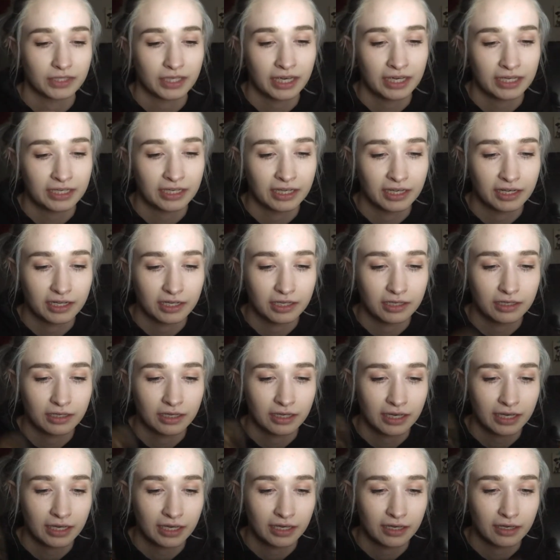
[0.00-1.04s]
Hey, kitty.
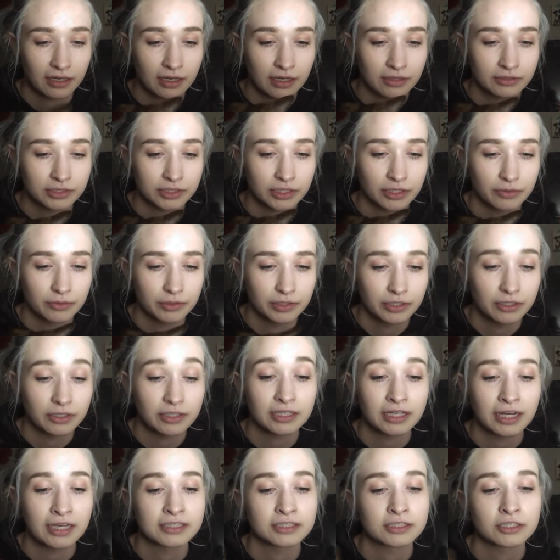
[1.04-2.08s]
Hey, how's it going?
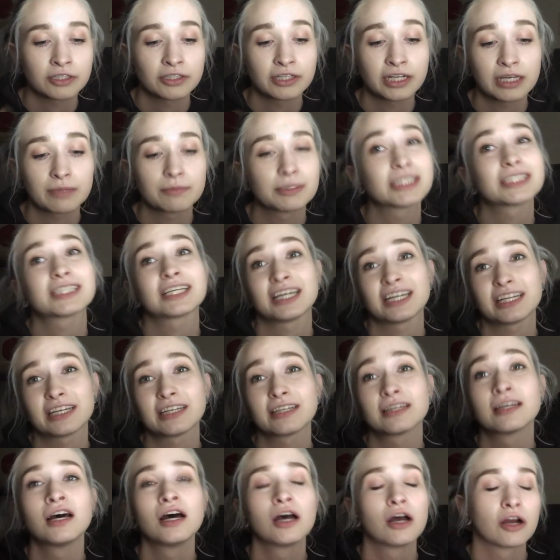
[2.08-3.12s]
Yes, her name is
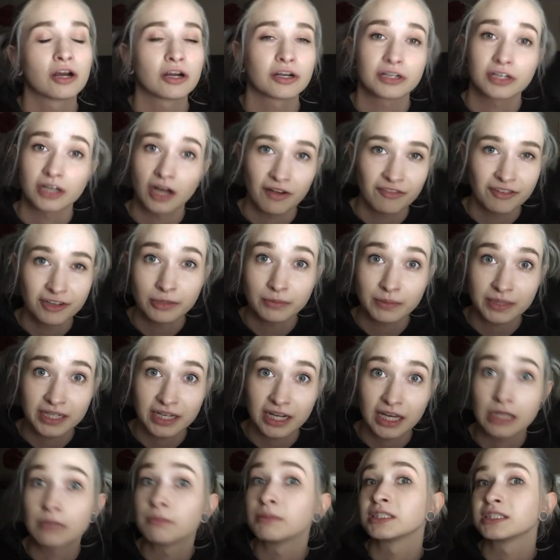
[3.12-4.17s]
Kitty. Her government
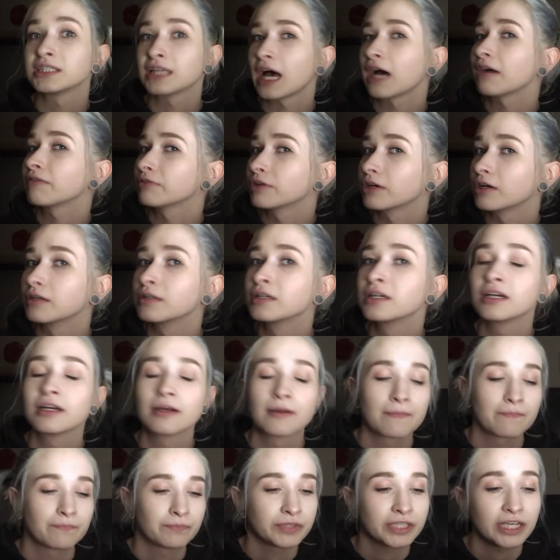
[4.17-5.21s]
name is Saffron.
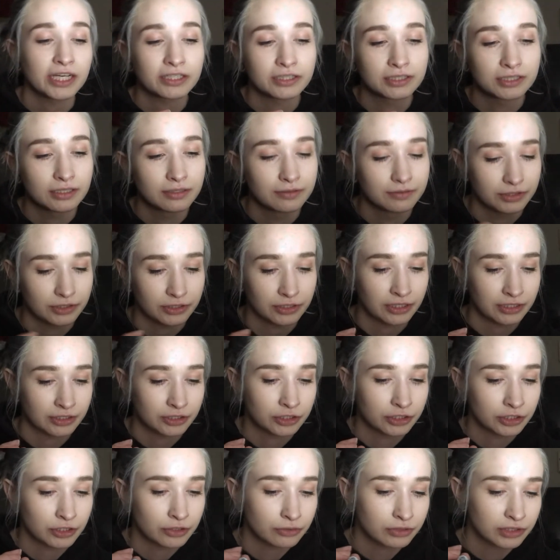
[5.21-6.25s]
Yes, she
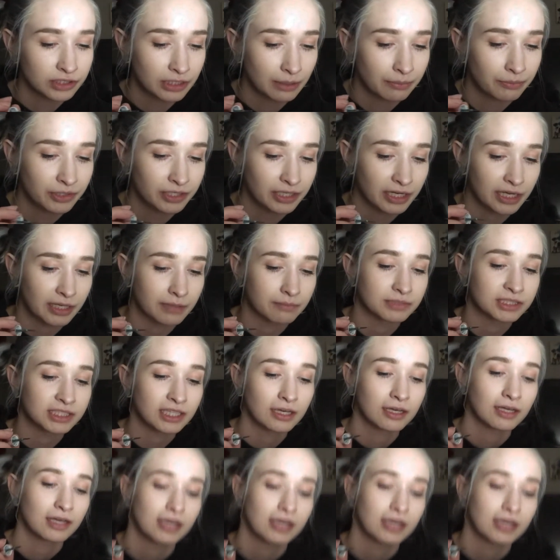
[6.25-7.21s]
has two separate names.